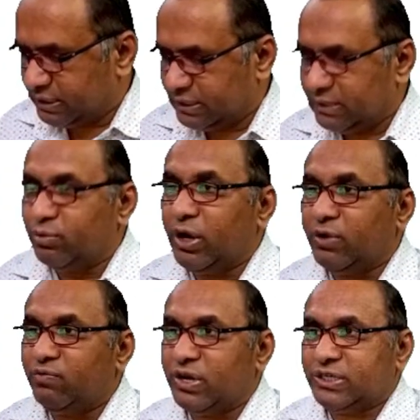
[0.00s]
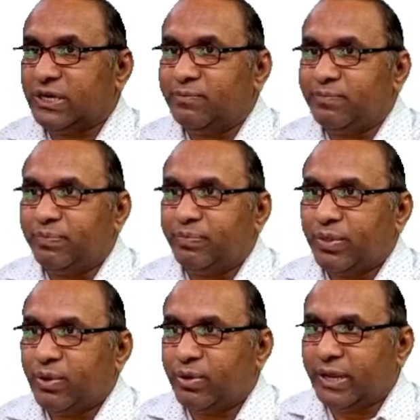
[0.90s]
symbolic function.
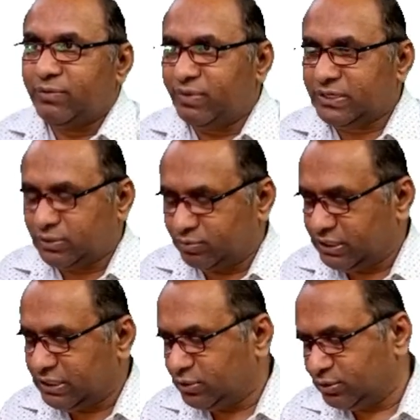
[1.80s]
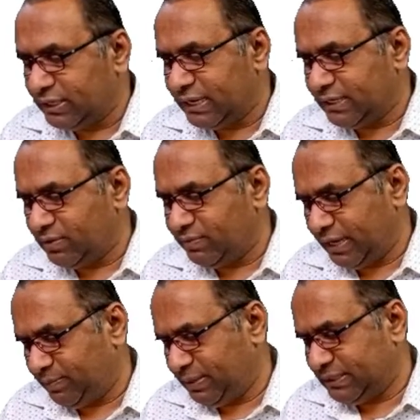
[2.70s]
Okay, first we need to declare the
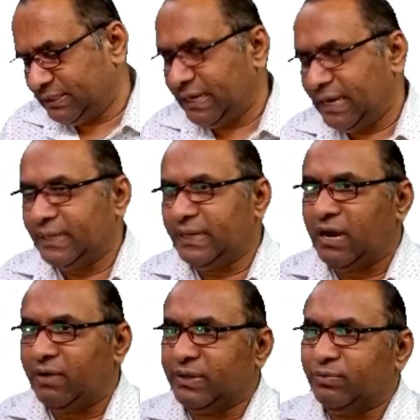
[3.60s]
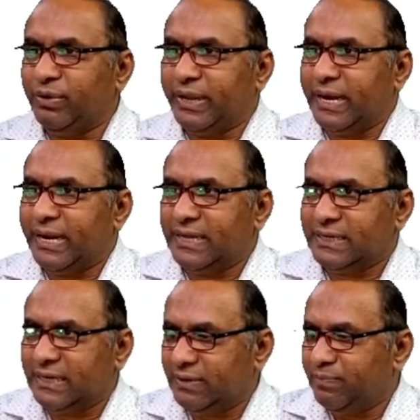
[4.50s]
variables, and then after we can
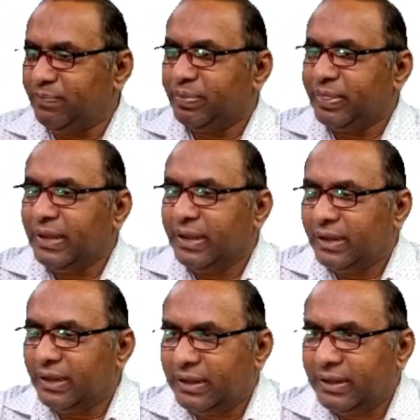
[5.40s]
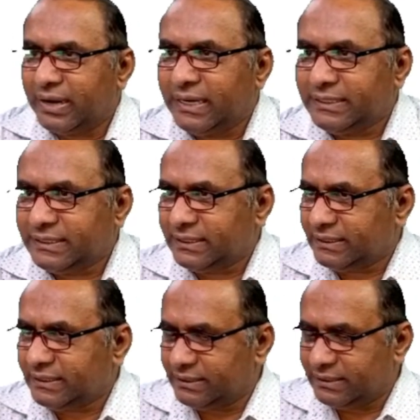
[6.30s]
easily write
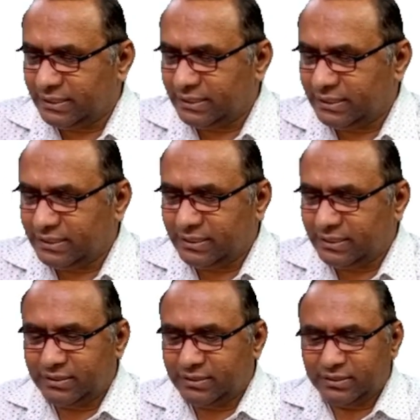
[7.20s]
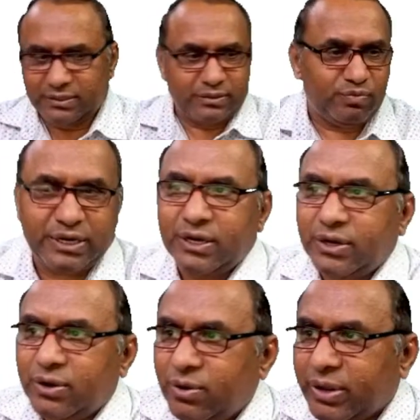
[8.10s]
the function.
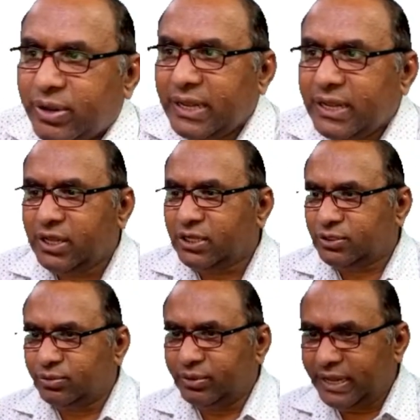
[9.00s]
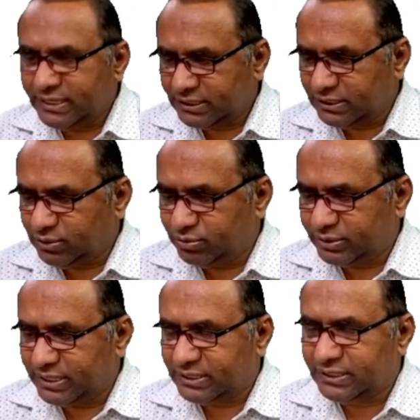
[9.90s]
Okay, so as you can